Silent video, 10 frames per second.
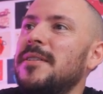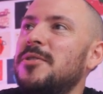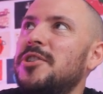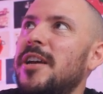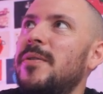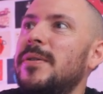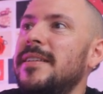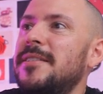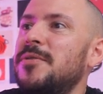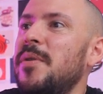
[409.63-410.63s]
wanted to share
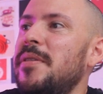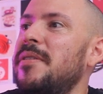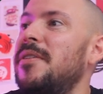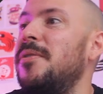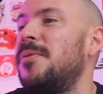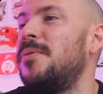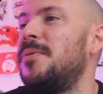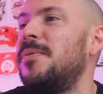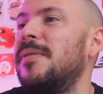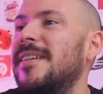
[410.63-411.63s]
this with
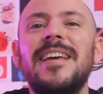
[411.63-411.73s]
you